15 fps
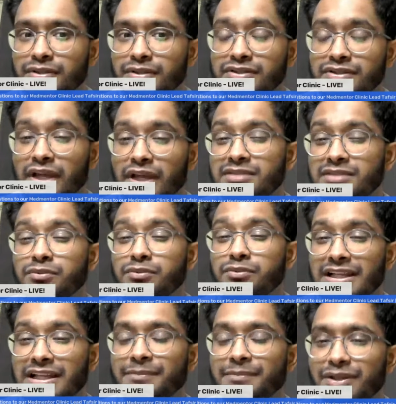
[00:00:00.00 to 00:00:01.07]
because you had to
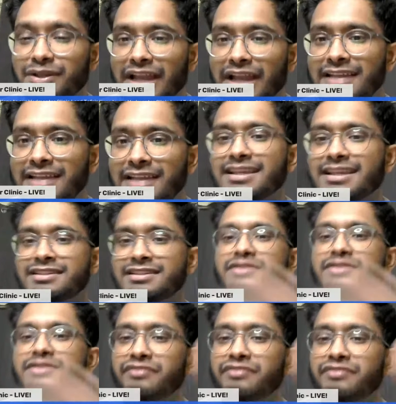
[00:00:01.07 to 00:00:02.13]
really be good at dissection
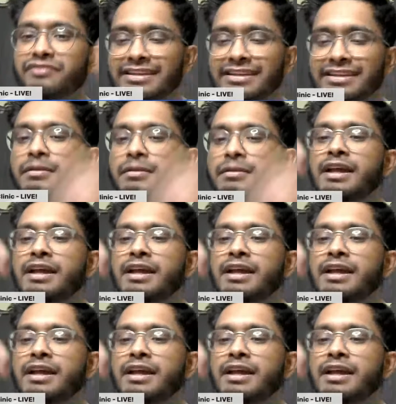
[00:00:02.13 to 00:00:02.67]
to find them.